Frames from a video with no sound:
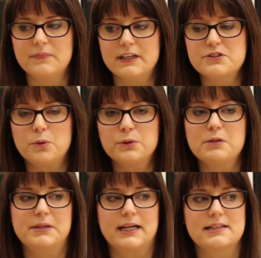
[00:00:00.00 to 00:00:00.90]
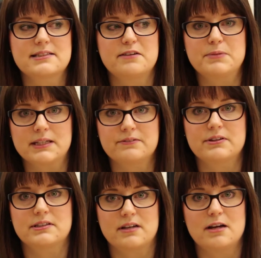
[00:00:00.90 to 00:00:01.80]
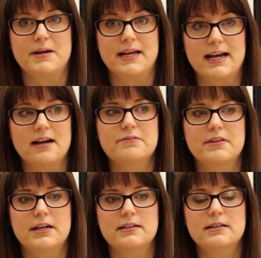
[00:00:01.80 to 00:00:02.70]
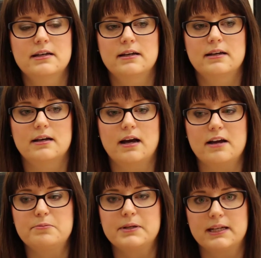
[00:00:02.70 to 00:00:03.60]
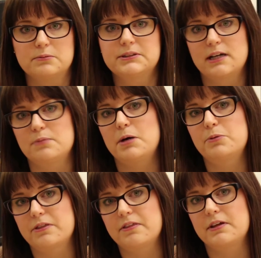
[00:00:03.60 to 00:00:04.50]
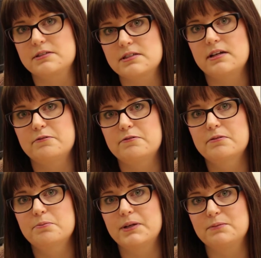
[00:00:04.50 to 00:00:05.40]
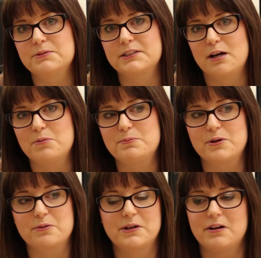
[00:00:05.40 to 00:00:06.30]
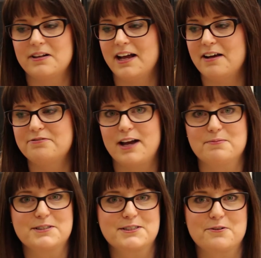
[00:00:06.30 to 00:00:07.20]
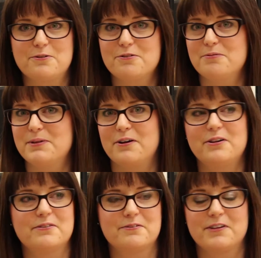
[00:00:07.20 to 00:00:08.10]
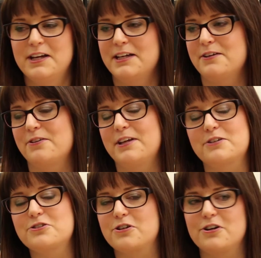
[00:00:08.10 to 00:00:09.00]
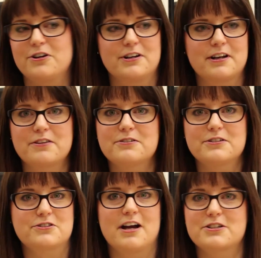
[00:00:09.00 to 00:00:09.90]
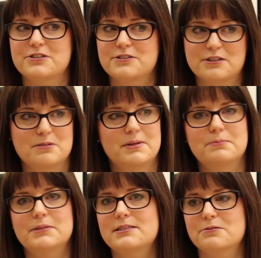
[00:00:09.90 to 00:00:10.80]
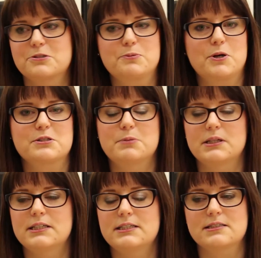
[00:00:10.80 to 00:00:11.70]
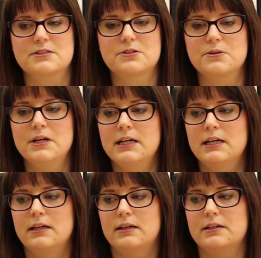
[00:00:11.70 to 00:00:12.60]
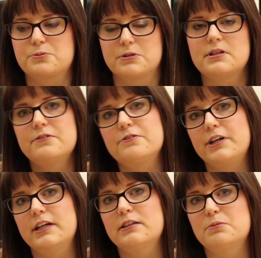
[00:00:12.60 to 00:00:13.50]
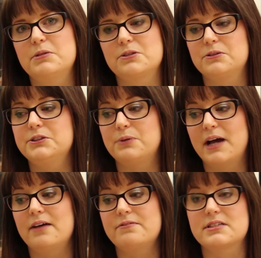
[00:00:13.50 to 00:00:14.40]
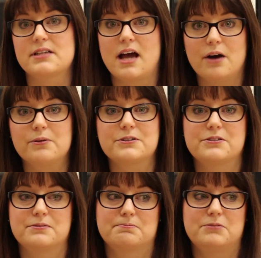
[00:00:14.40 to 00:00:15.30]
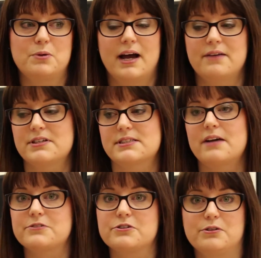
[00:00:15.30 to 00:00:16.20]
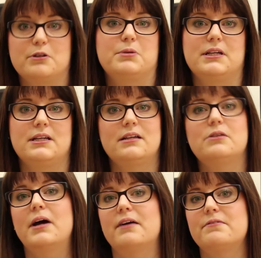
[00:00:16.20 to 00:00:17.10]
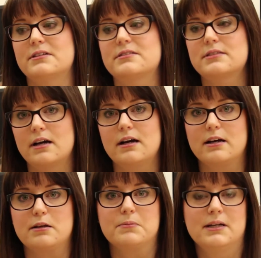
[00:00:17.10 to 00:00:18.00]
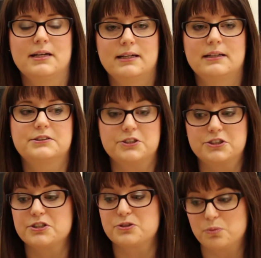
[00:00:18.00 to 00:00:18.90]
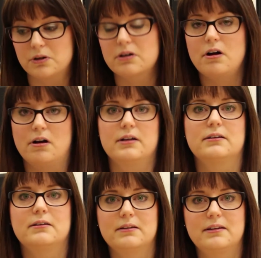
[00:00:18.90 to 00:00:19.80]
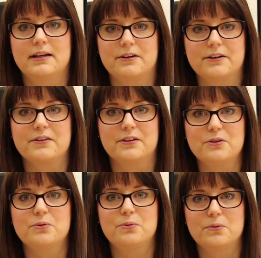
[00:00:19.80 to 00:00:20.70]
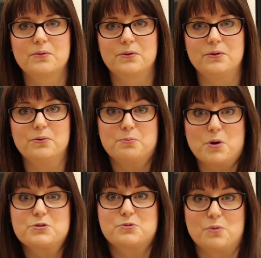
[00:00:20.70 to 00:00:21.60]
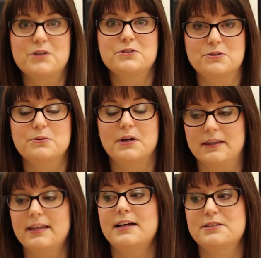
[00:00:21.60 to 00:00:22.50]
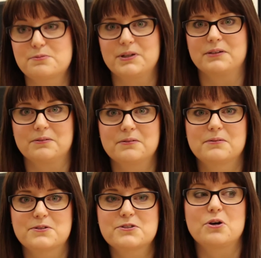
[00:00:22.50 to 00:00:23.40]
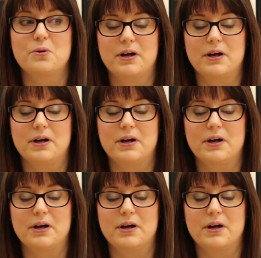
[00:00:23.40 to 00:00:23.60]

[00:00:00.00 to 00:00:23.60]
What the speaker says: it's only because I've been given the time I have that I've been able to come up with the things that I've been able to come up with. We all have families at home and all of, you know, the extracurricular and other distractions and commitments and responsibilities. And so it's really freeing to be told you have this hour, you have this afternoon at PD, you have this time to just work on the area that you most want to. And that's been so